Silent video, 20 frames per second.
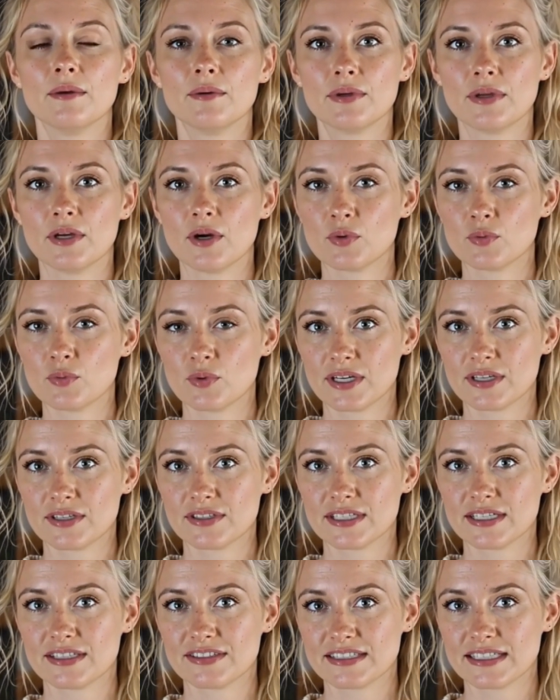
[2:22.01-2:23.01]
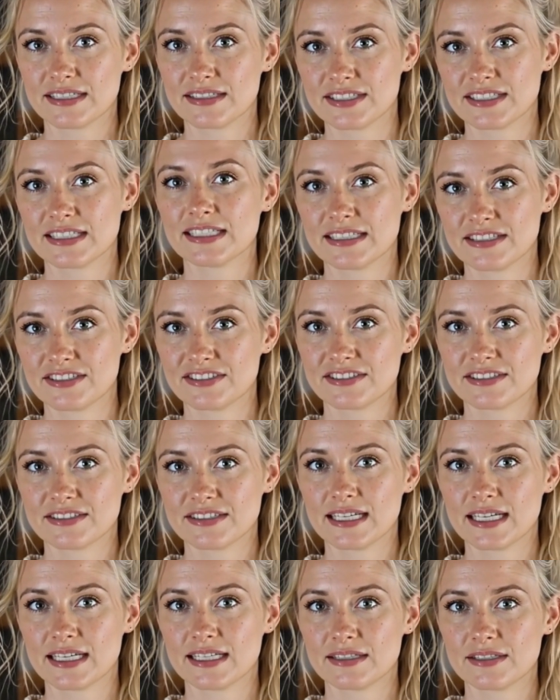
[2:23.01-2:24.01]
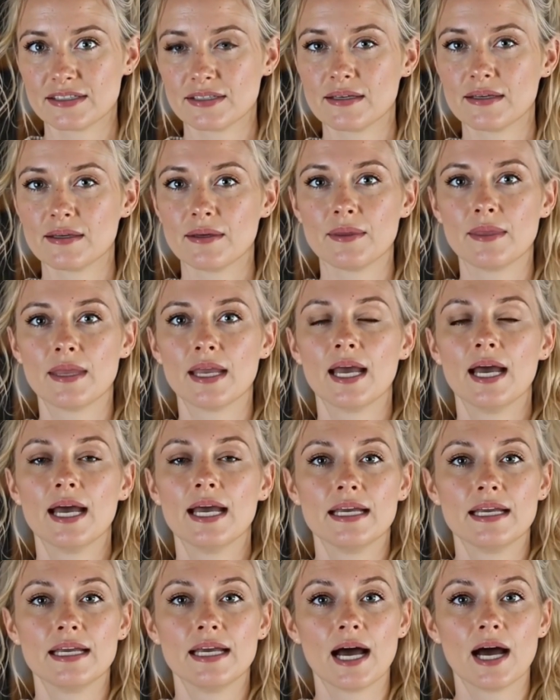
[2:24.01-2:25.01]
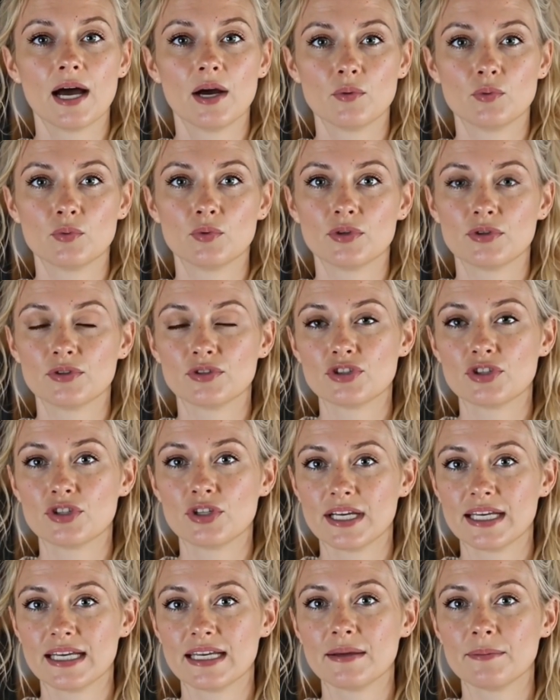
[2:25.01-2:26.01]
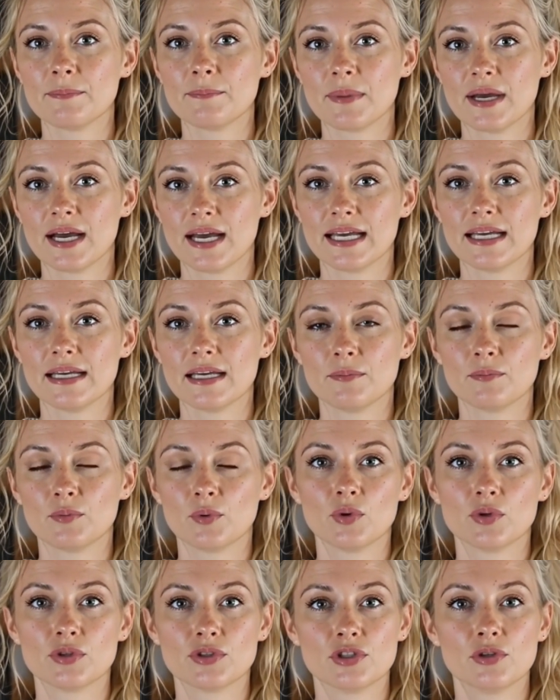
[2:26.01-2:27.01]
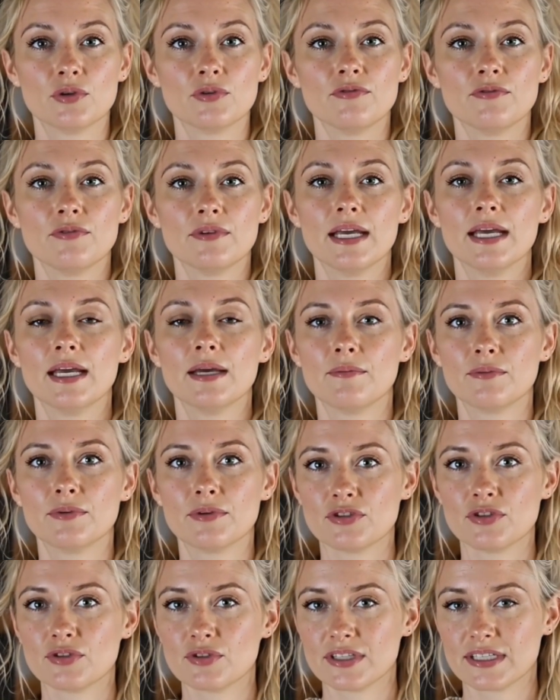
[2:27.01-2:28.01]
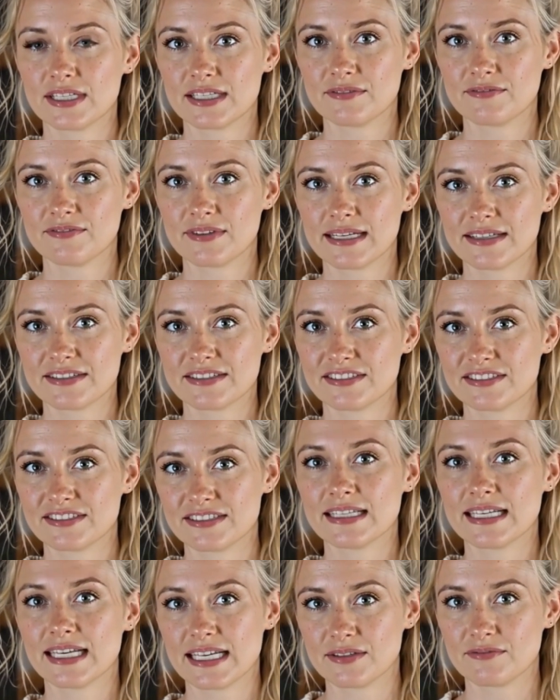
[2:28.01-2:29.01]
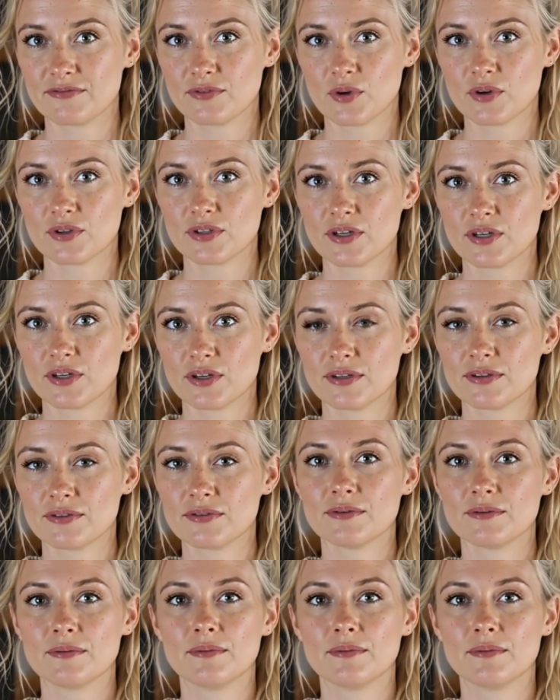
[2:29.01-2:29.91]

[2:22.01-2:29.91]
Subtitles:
Nowhere does Achilles state, I now would trade my immortal fame to live as a slave on earth.